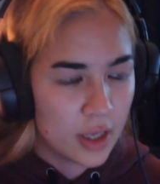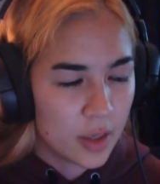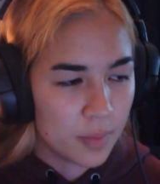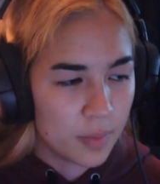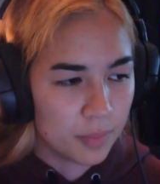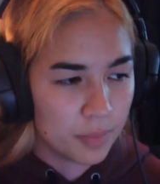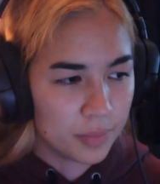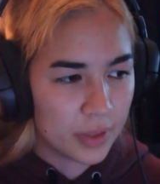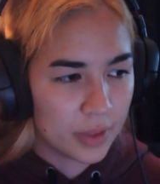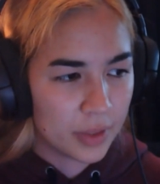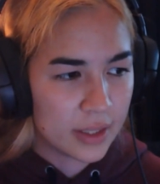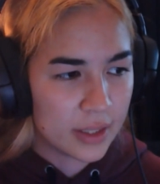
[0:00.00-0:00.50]

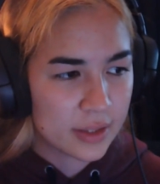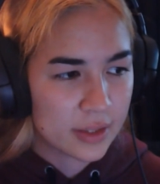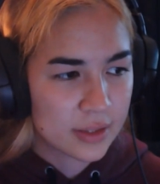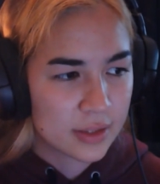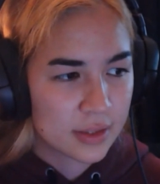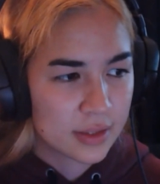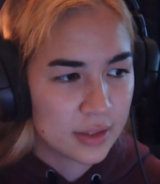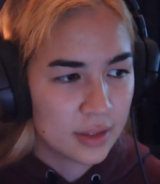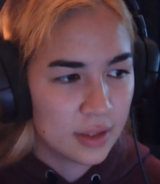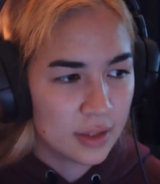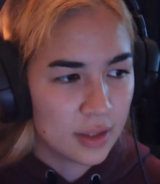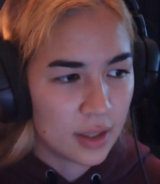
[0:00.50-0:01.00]
But mm.
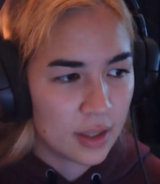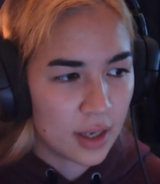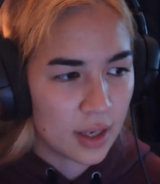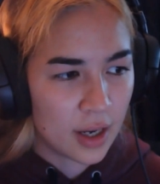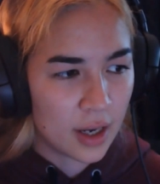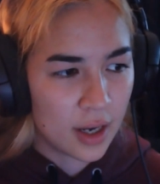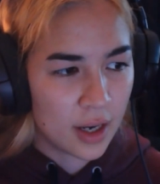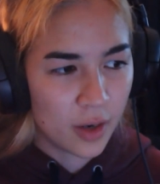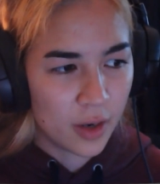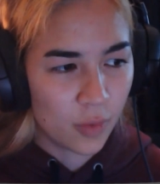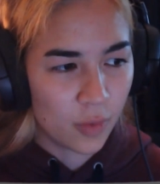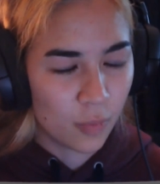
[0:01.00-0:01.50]

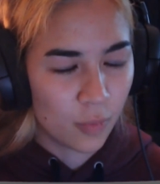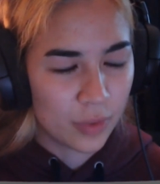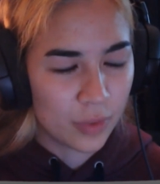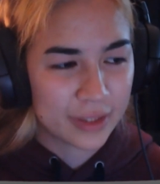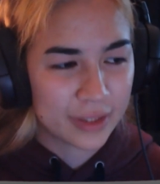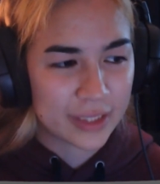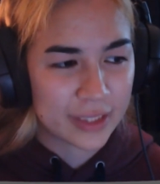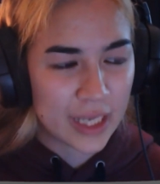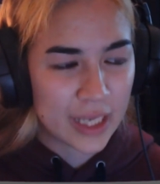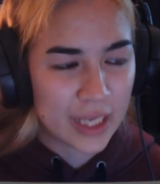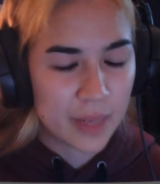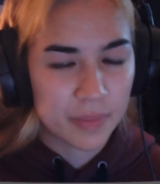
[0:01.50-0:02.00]
uh, when it
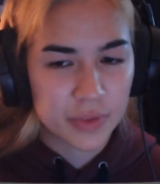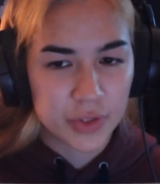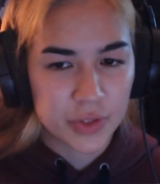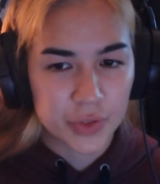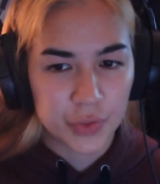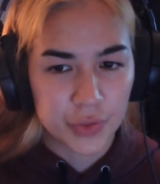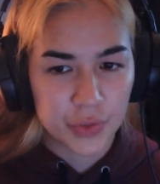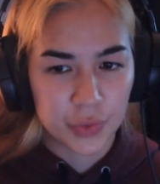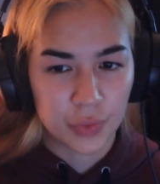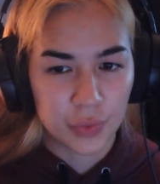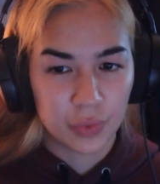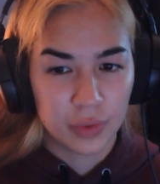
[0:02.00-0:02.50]
came
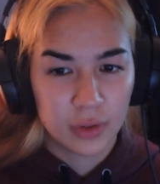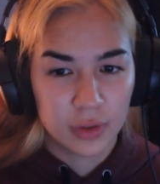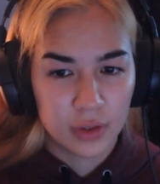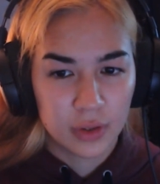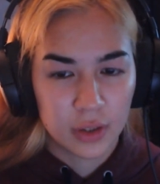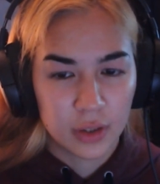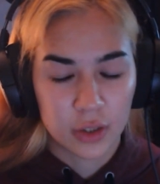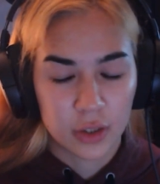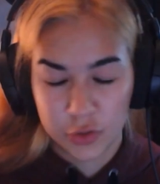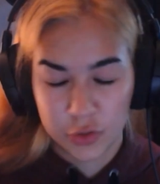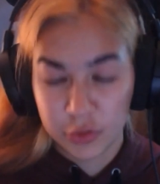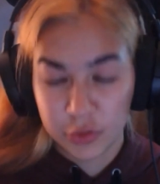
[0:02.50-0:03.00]
to
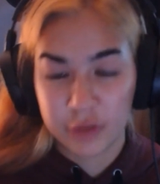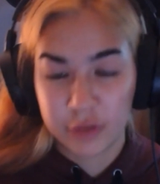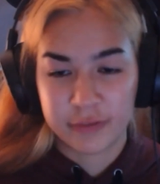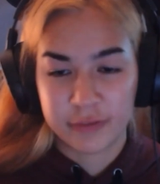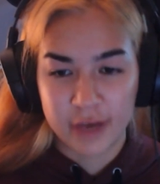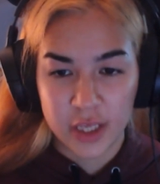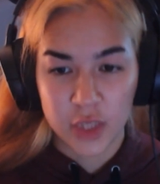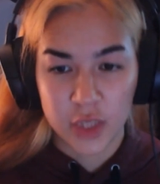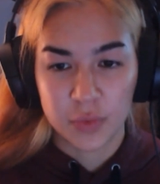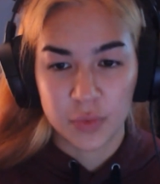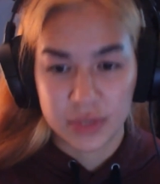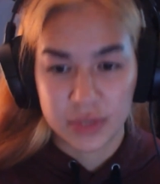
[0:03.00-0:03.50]
accruing value
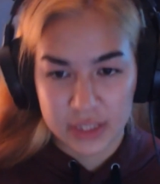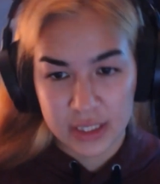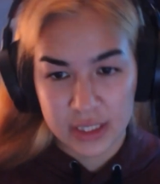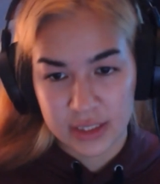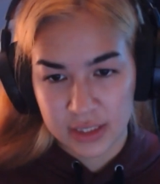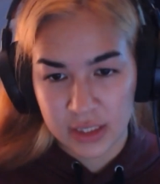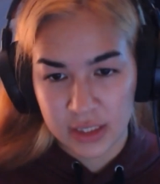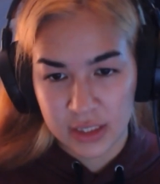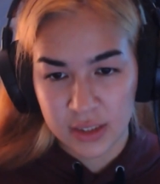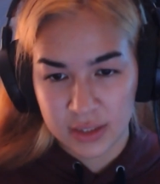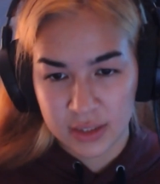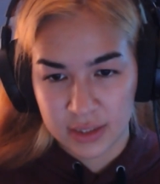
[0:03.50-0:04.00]
was easy
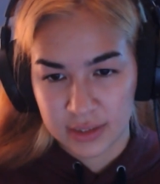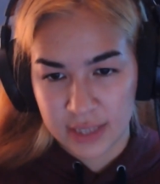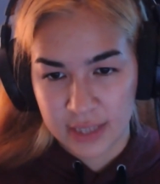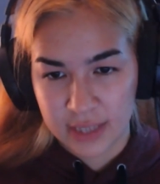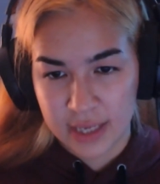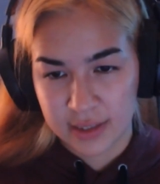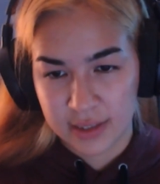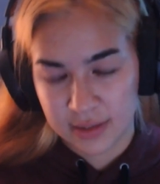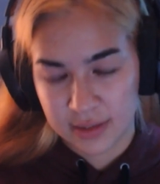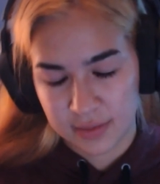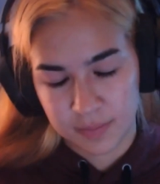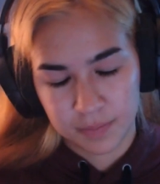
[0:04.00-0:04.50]
since
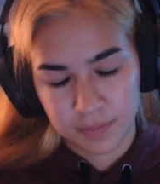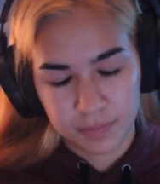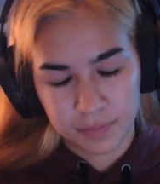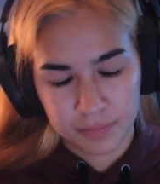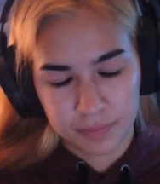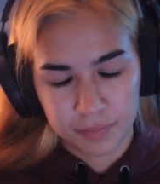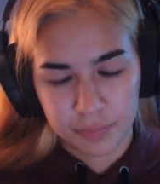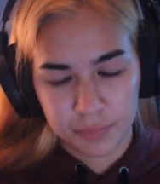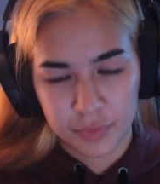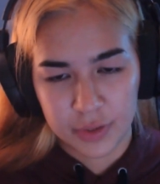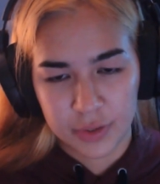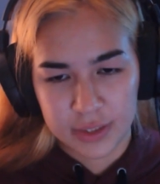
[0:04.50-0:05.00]
that's
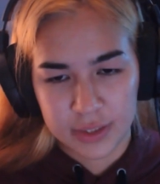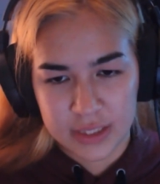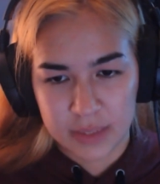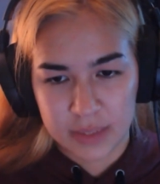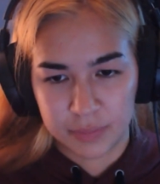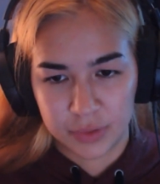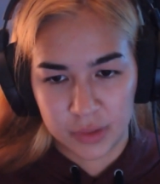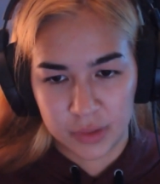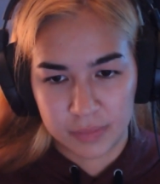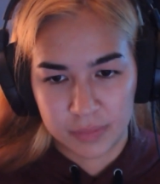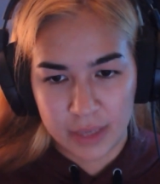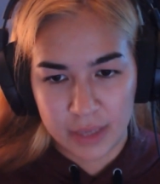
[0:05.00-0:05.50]
pretty simple
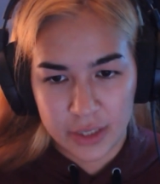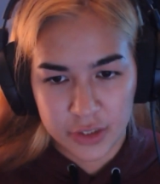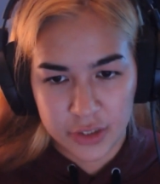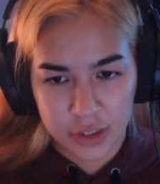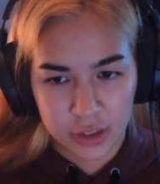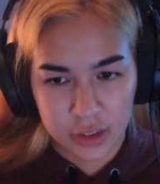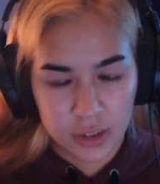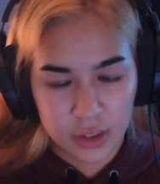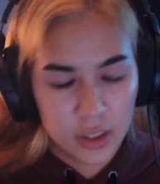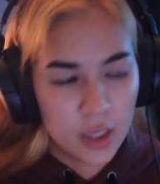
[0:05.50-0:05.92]
in Magic.